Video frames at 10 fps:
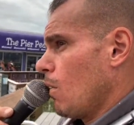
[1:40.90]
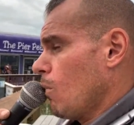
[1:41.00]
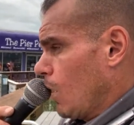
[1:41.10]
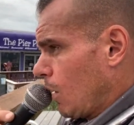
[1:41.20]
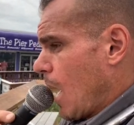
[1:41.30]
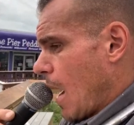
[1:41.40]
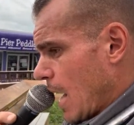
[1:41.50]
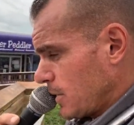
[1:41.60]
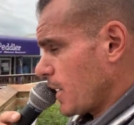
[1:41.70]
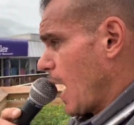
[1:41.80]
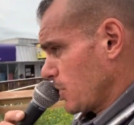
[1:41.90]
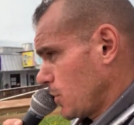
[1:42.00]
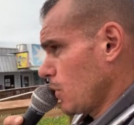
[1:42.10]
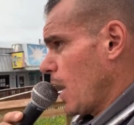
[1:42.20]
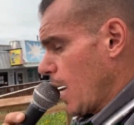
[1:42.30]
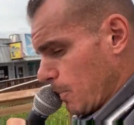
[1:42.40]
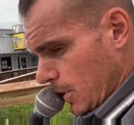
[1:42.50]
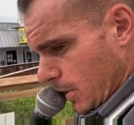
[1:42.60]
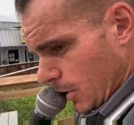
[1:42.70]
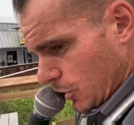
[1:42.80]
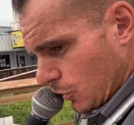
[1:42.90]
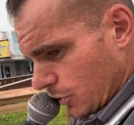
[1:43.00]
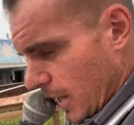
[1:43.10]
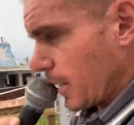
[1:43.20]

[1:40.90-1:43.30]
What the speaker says: Well, I did ask you because